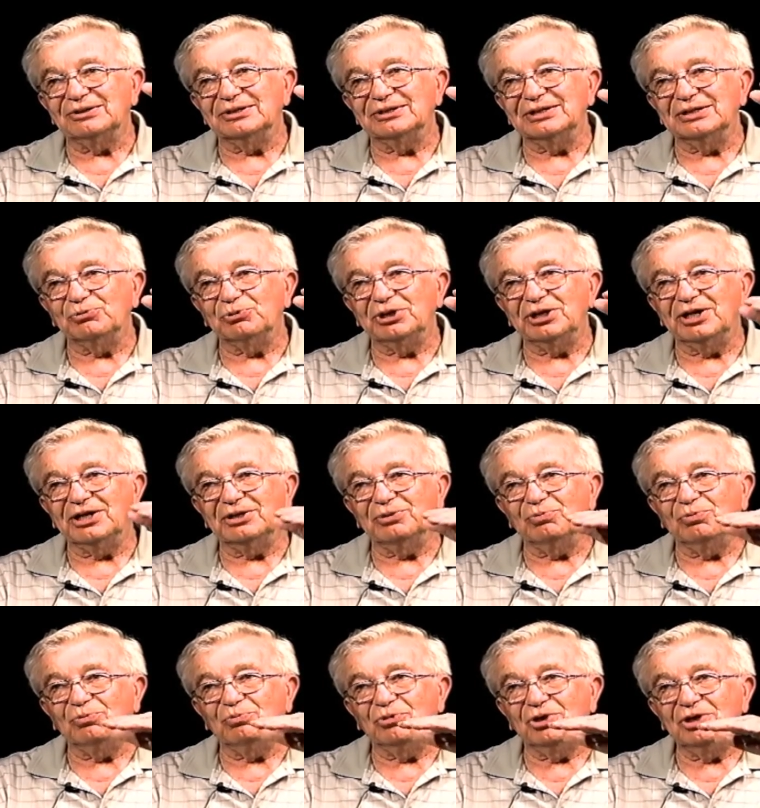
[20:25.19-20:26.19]
and we had
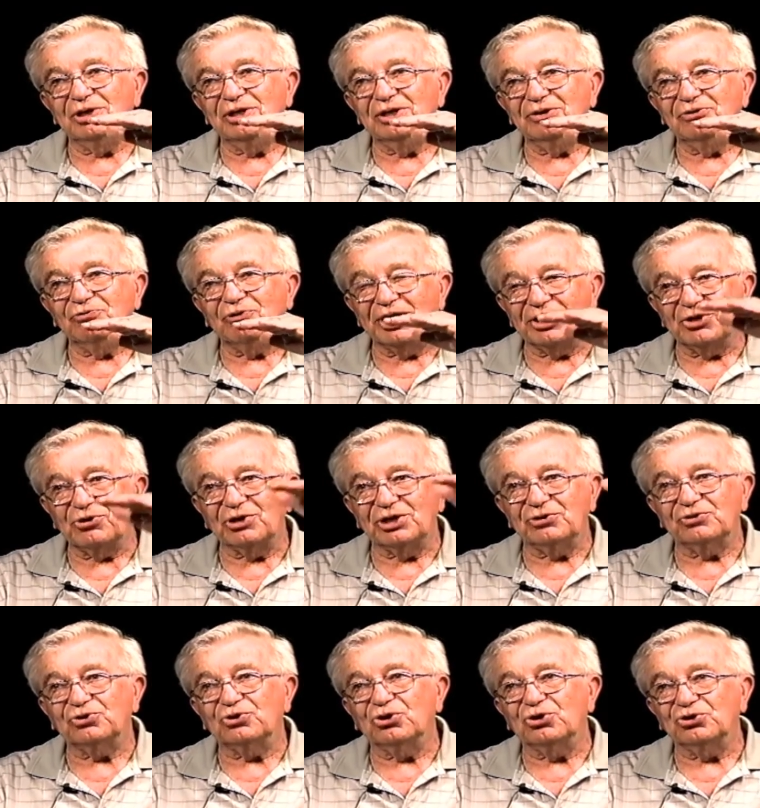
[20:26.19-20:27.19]
fighter
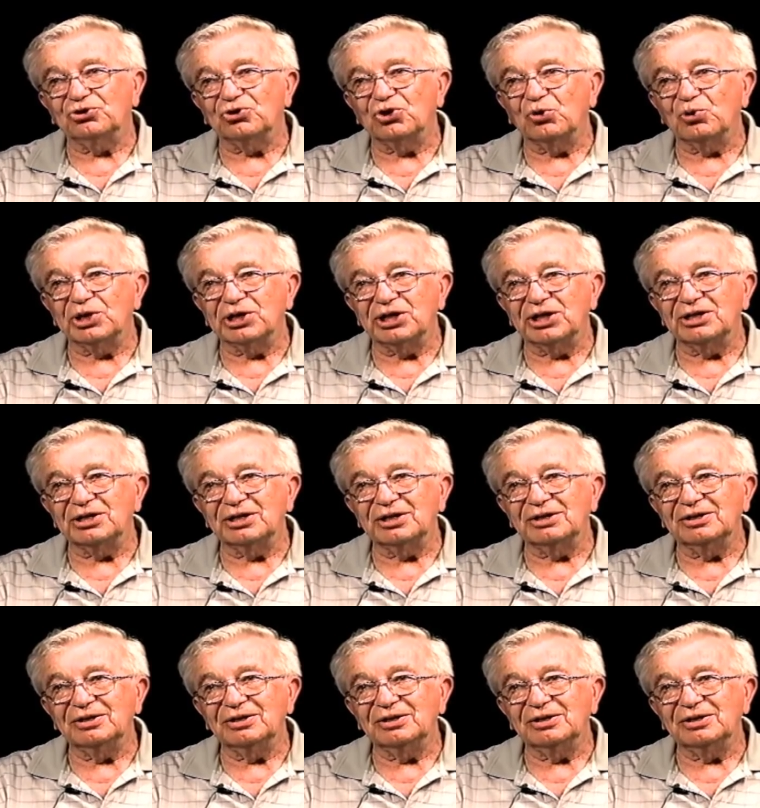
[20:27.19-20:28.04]
escort going in.